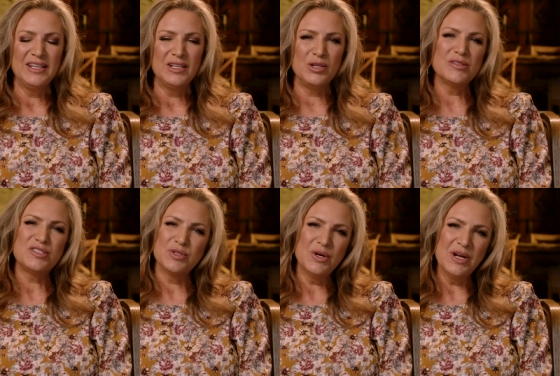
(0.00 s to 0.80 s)
your
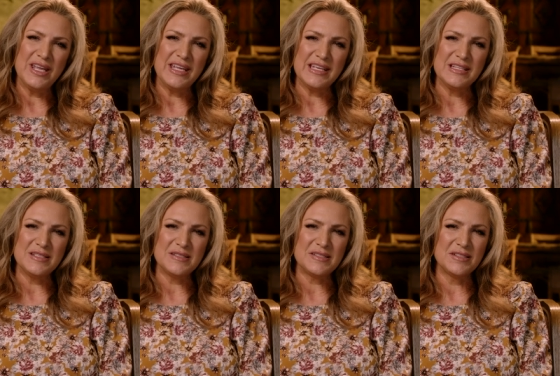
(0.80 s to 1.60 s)
story
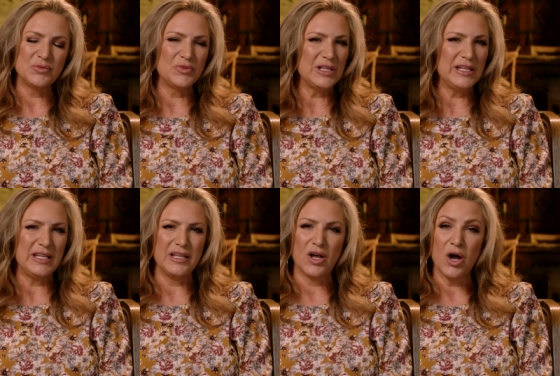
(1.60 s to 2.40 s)
is
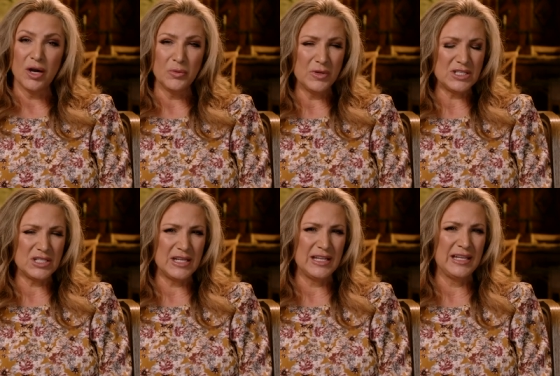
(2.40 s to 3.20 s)
really heart
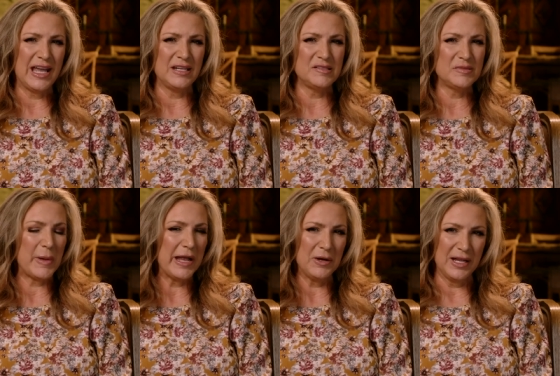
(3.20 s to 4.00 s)
wrenching and
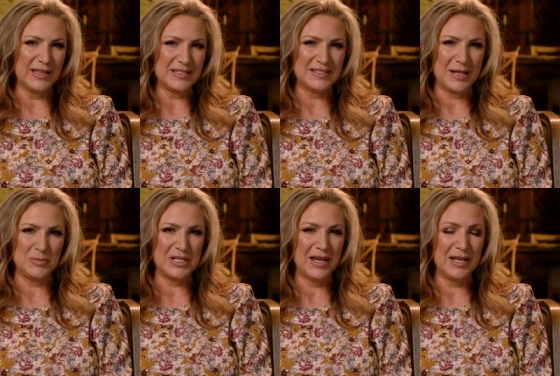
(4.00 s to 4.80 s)
inspiring at the same
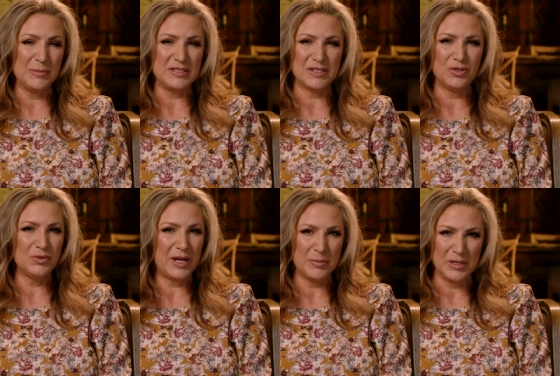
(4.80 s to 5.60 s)
time. It's
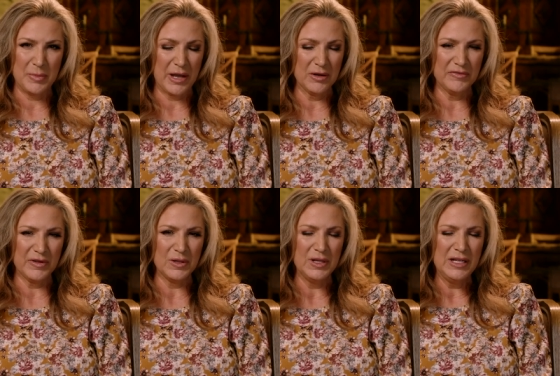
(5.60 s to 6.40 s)
incredibly
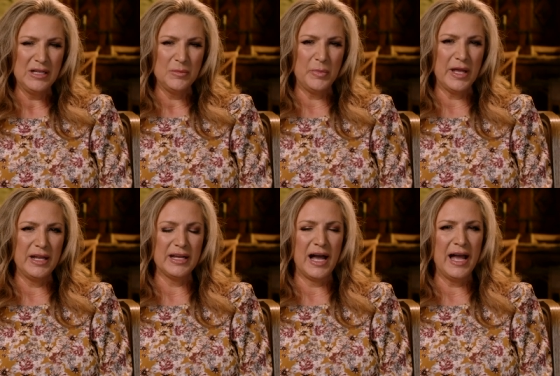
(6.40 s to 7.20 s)
powerful.
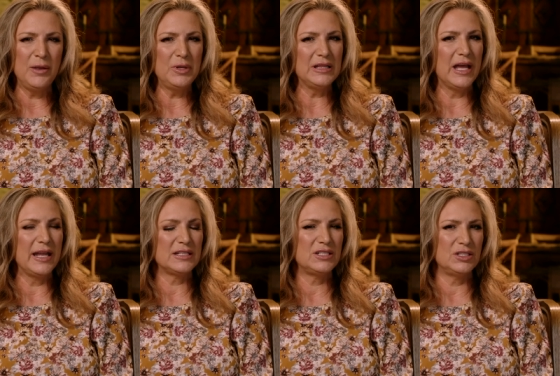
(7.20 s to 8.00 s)
But I would
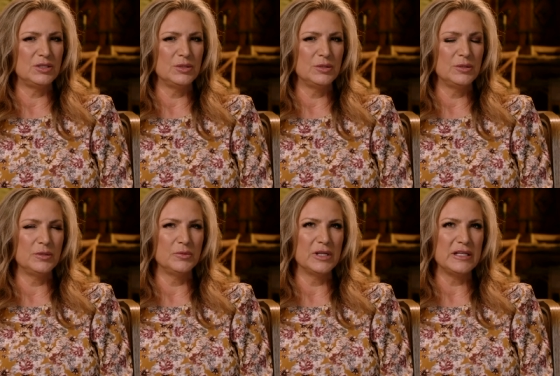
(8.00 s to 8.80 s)
like to
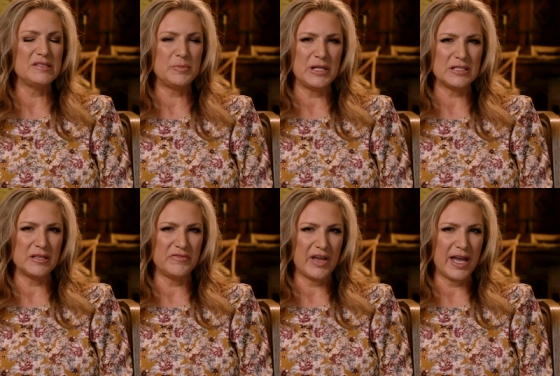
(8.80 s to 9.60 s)
really speak to
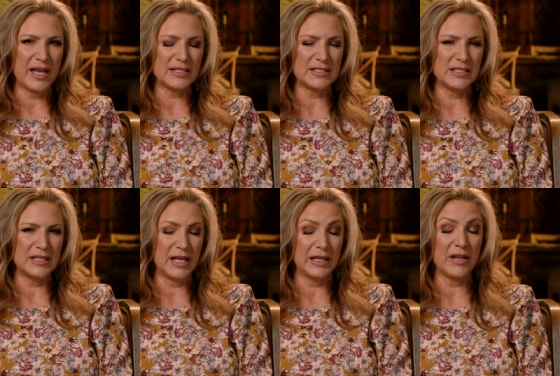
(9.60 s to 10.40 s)
the fact,
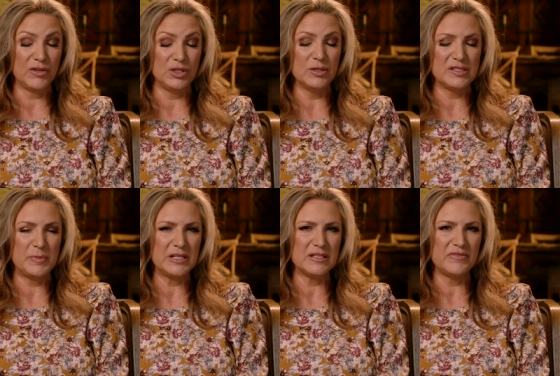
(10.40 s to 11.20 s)
I'd like for you to
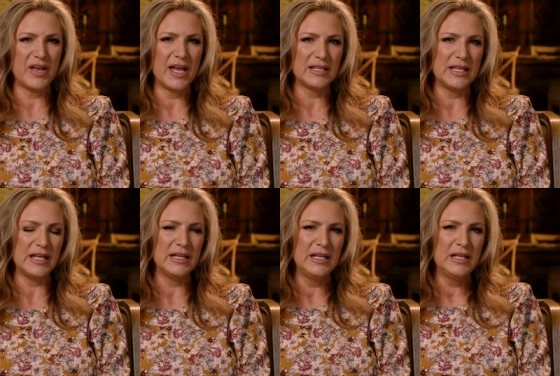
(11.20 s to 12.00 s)
speak to the fact that